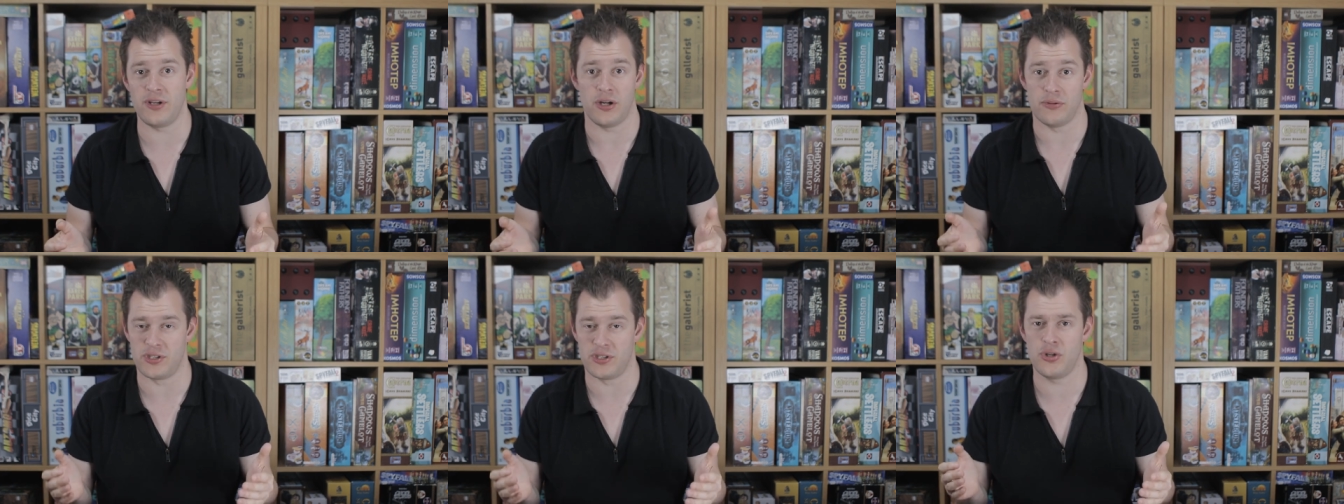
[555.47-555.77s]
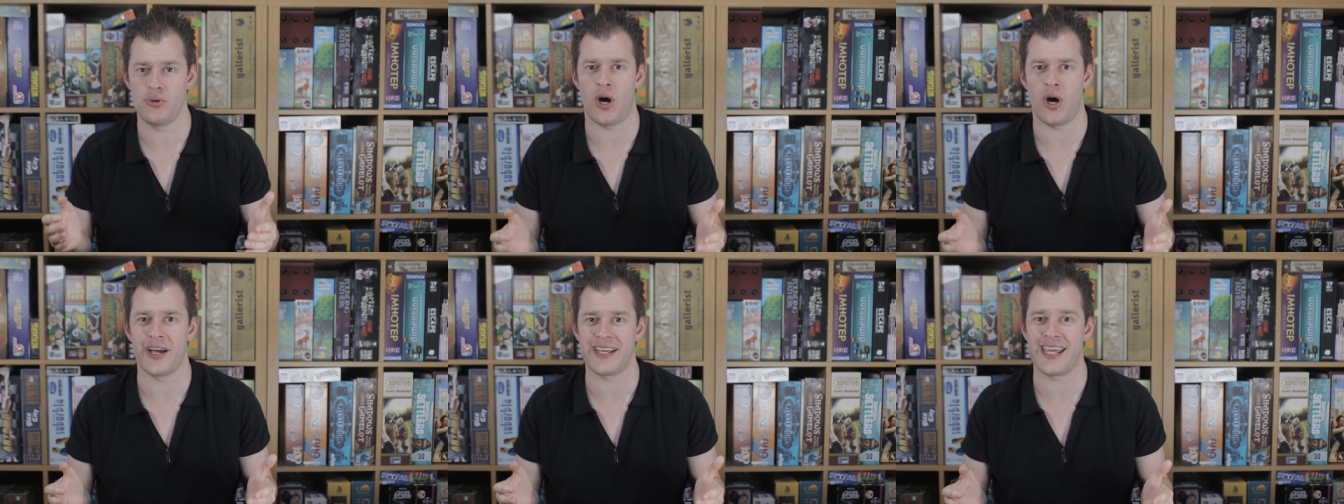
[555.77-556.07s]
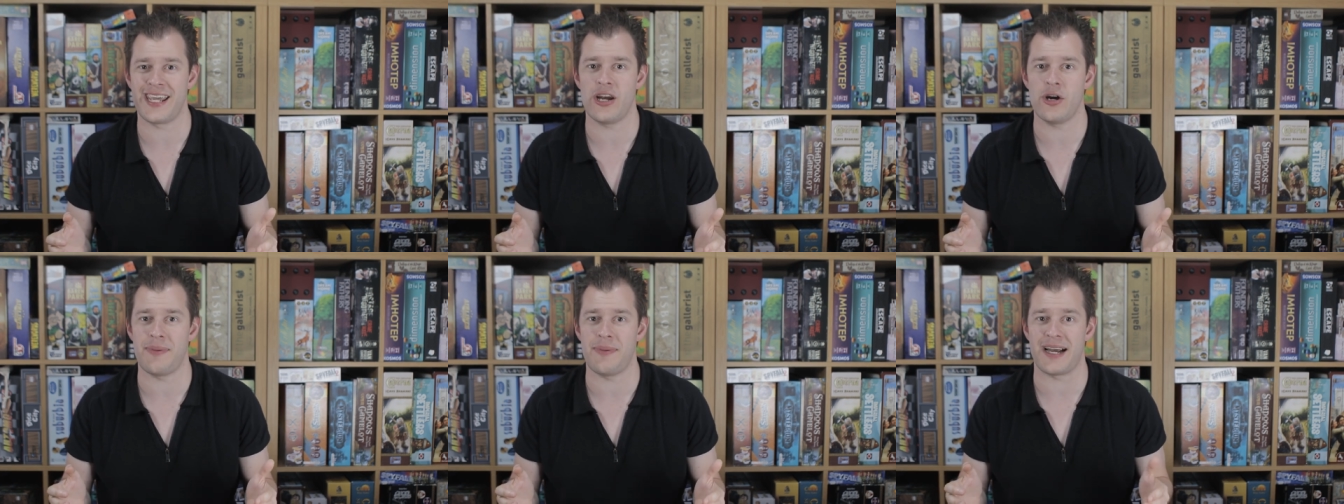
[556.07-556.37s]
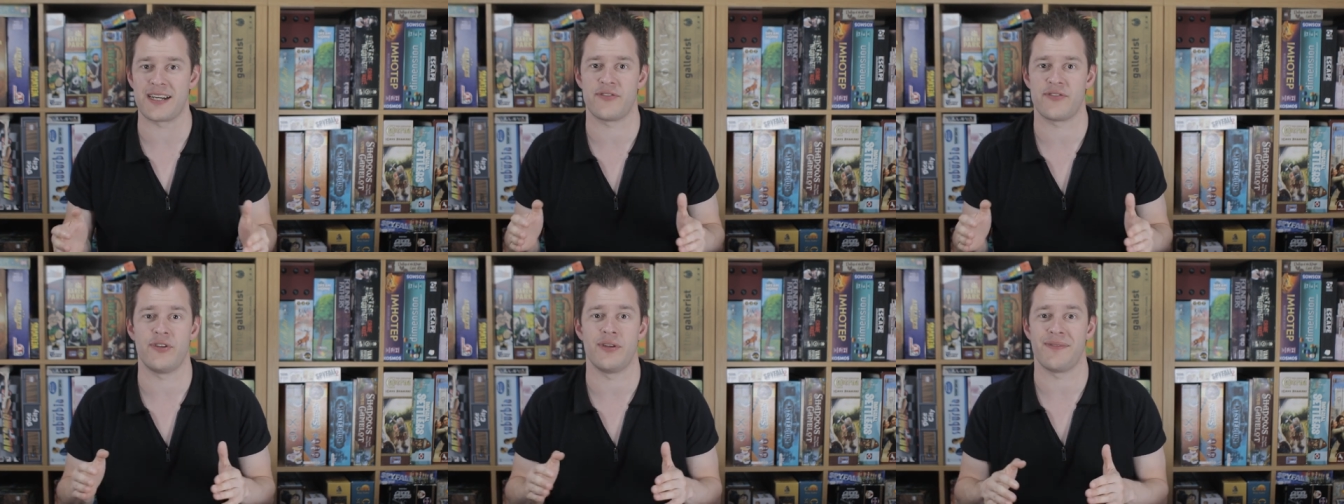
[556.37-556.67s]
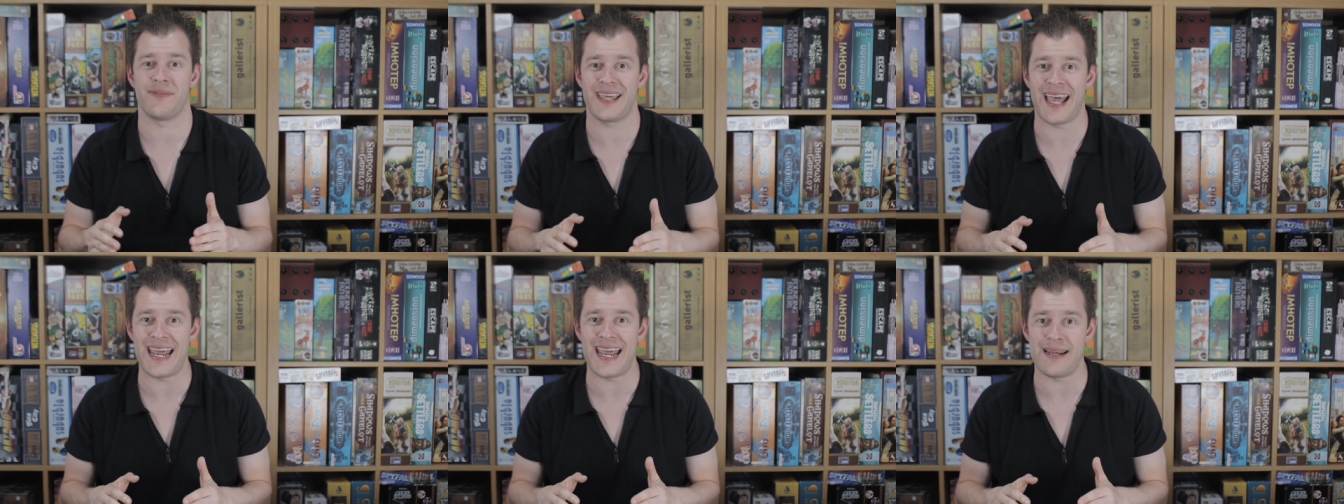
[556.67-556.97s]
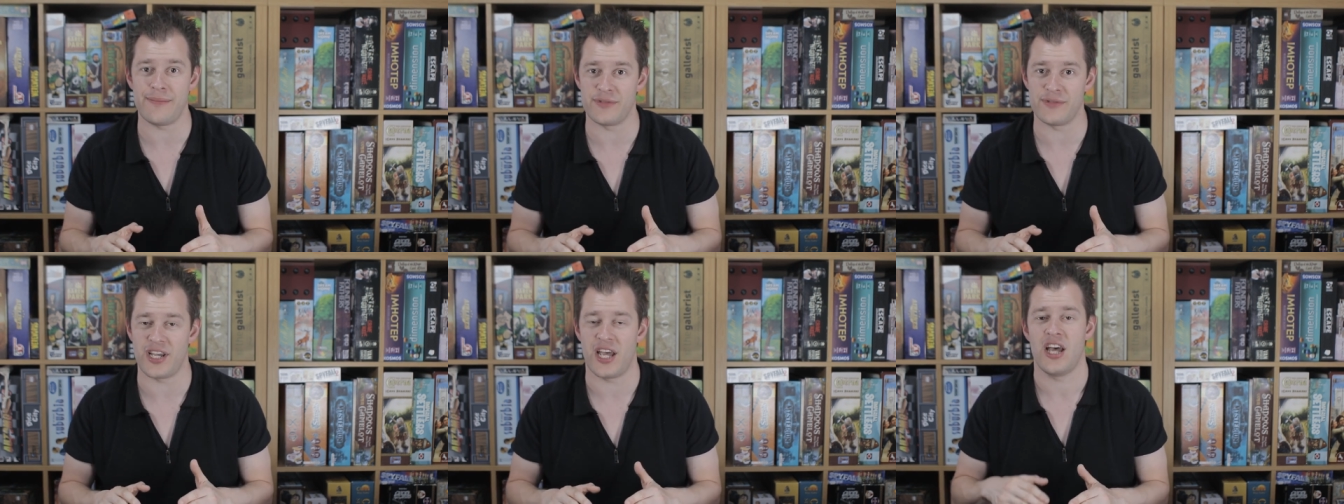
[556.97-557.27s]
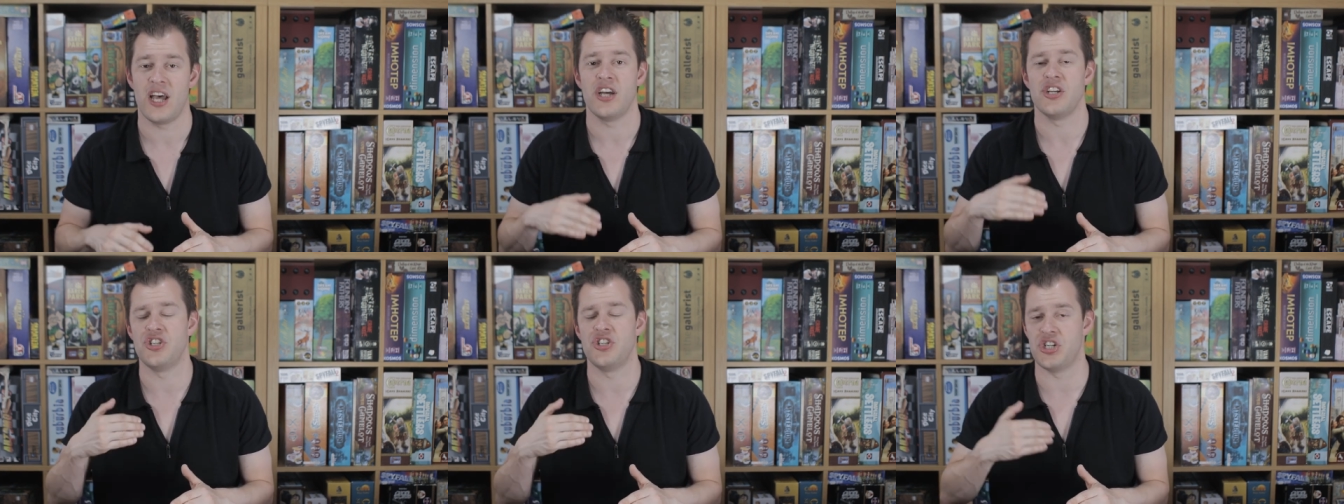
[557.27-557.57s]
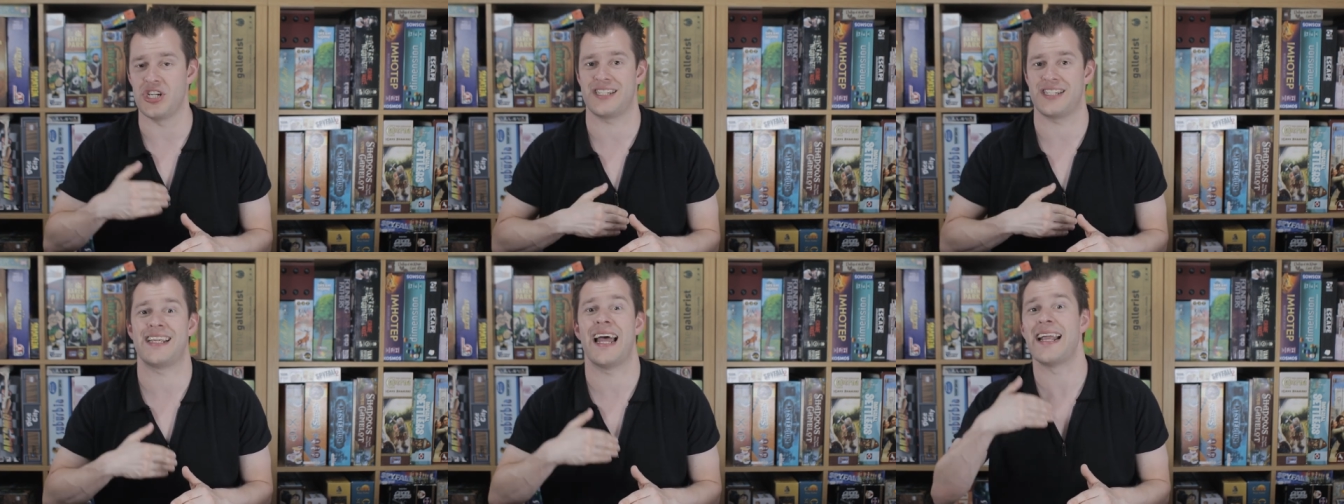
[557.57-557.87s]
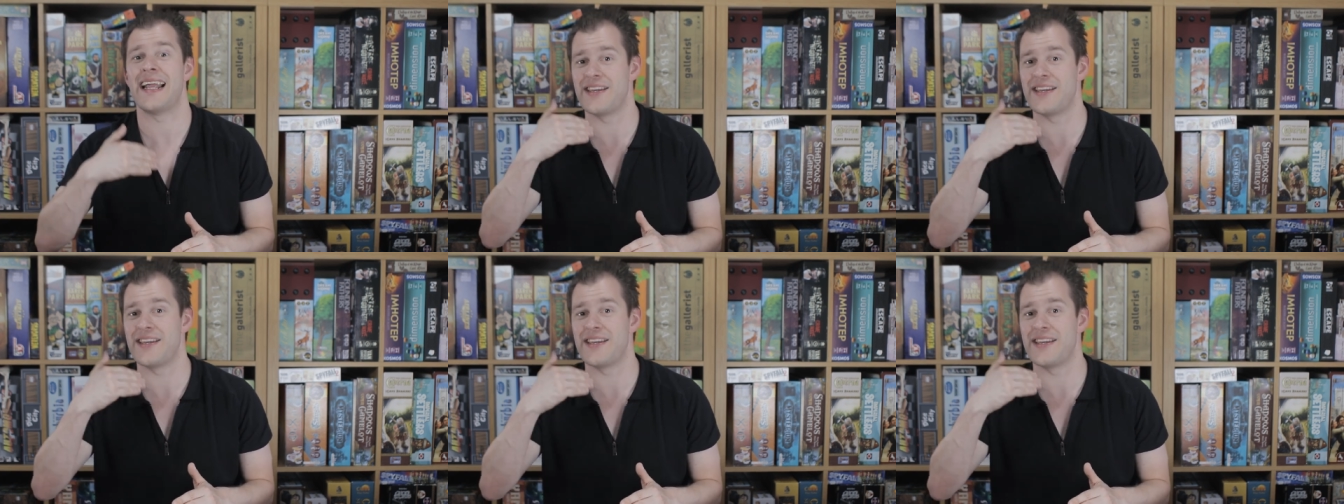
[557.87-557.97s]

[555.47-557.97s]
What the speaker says: two IKEA bags full of games just